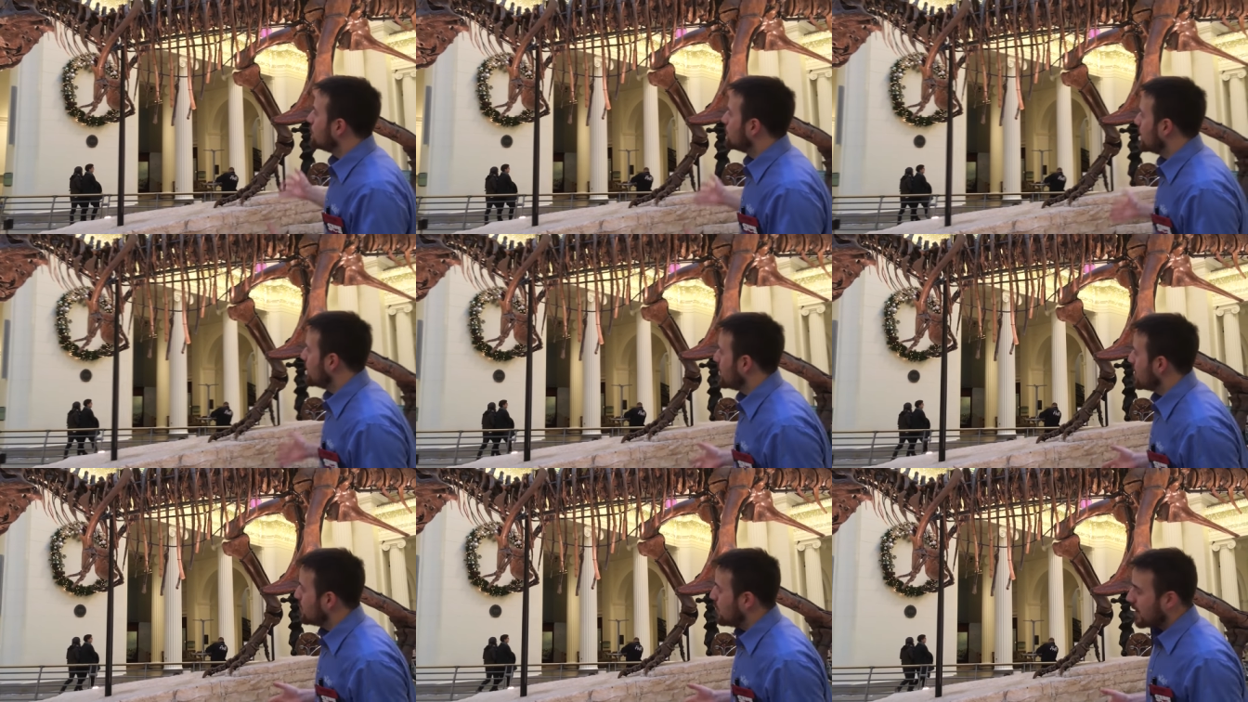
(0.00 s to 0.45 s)

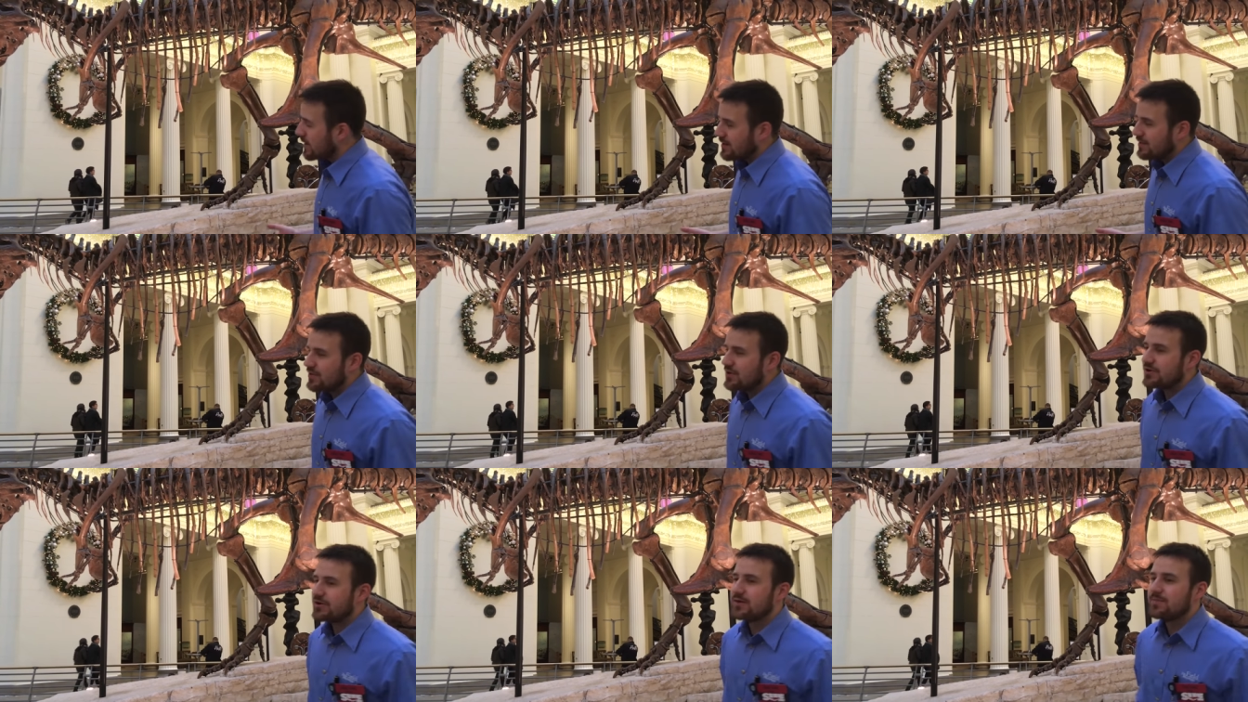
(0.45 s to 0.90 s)
when we want
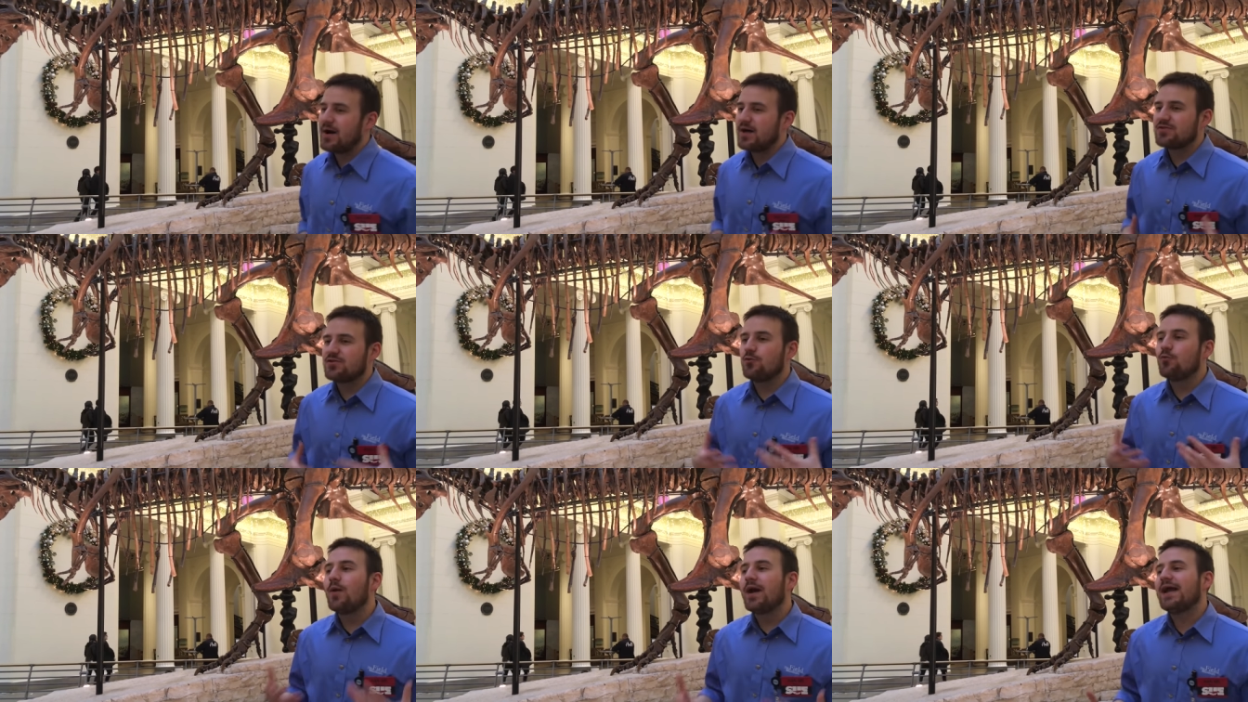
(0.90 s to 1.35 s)
to learn
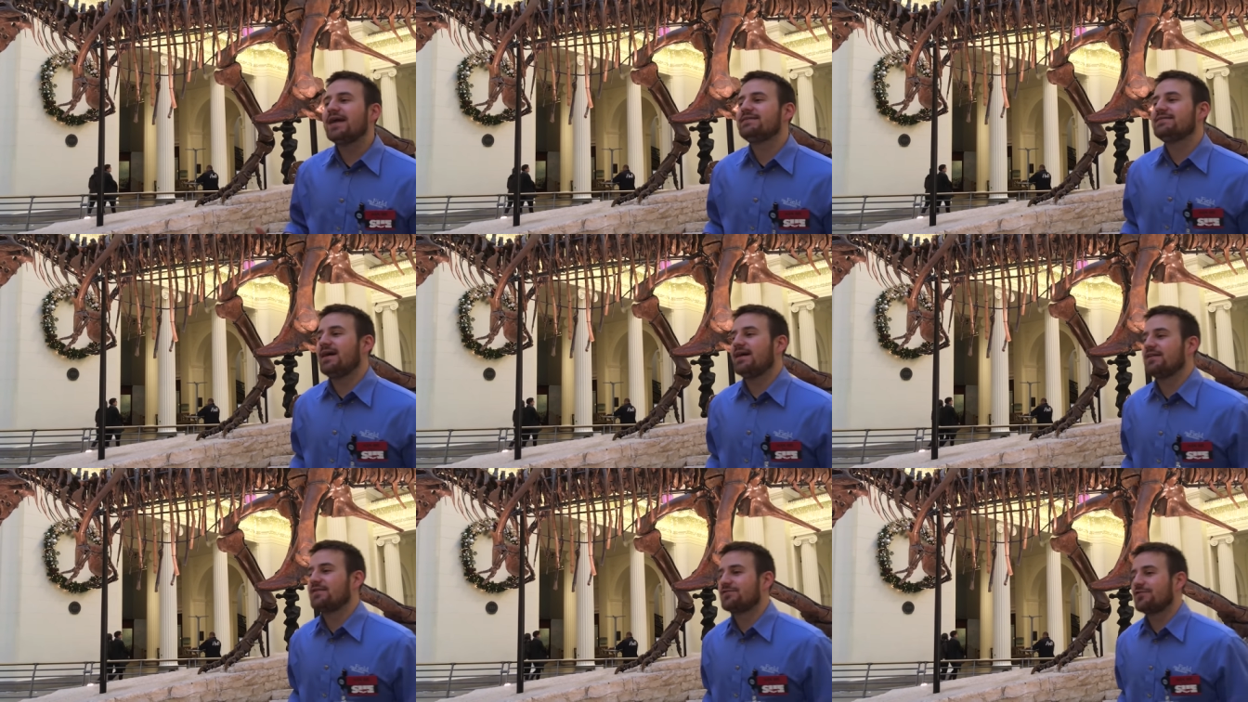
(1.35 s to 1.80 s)
about the way
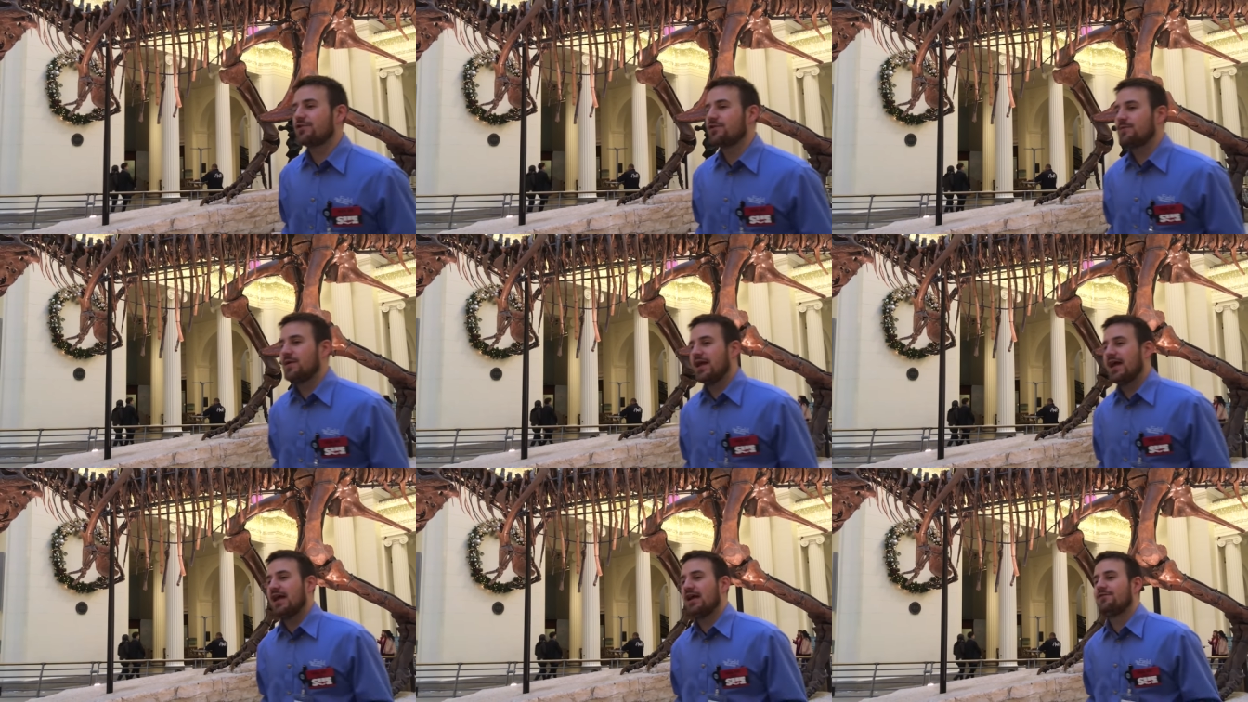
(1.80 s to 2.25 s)
dinosaurs
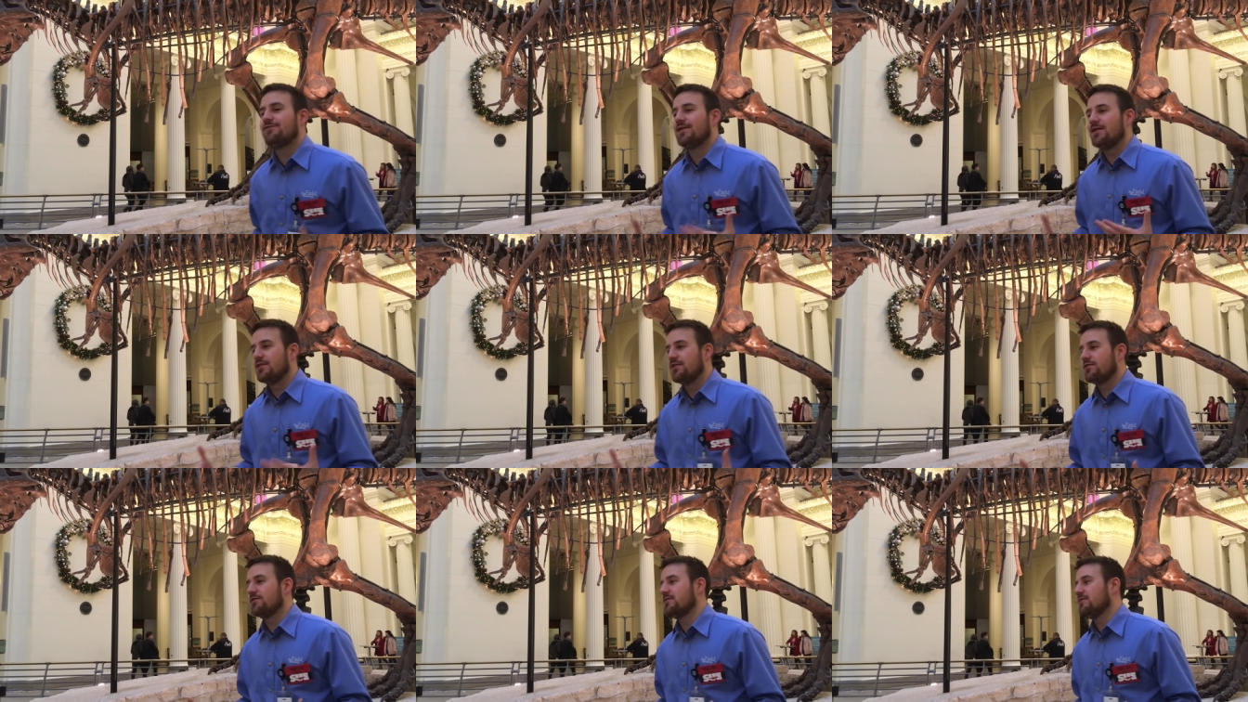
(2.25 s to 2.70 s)
behave,
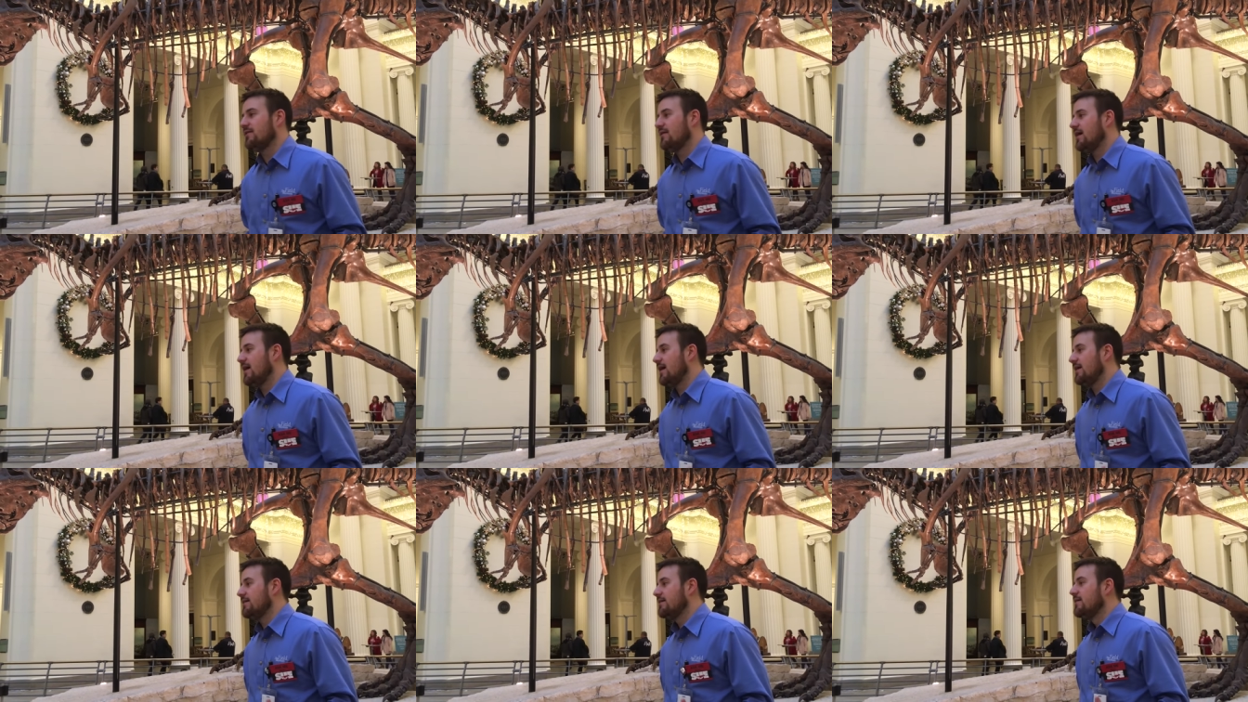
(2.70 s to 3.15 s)
we learn a
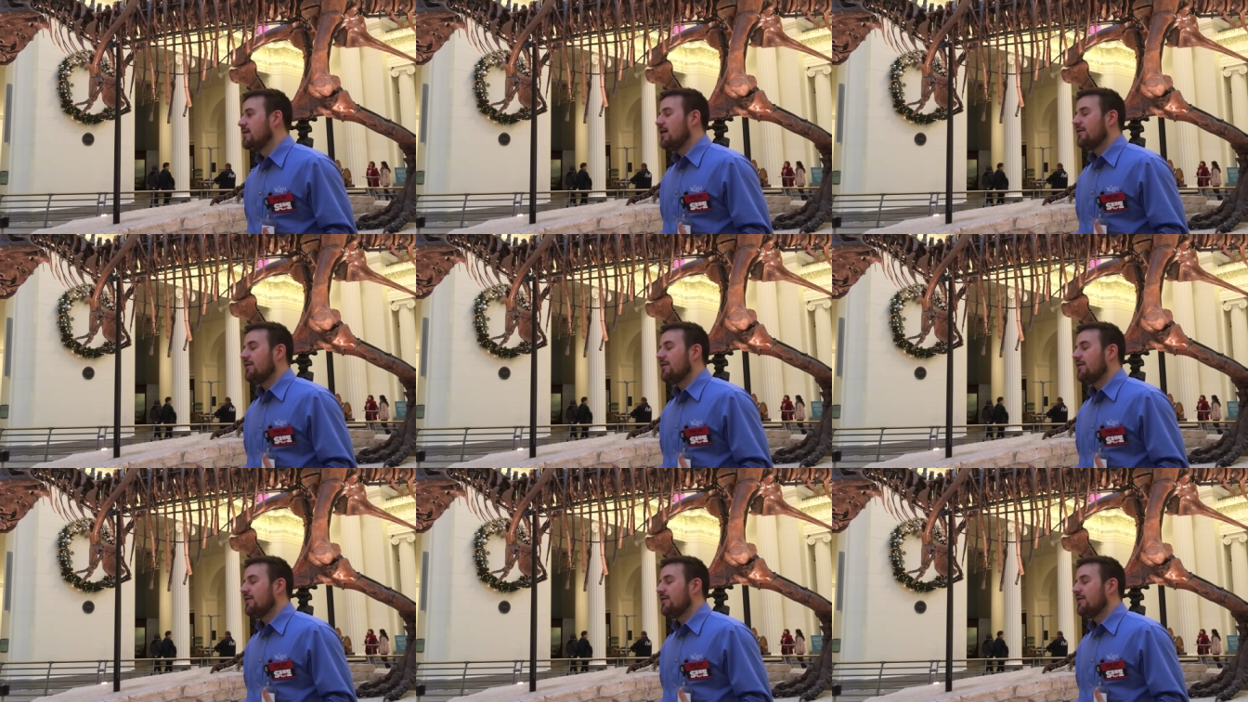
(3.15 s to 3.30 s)
lot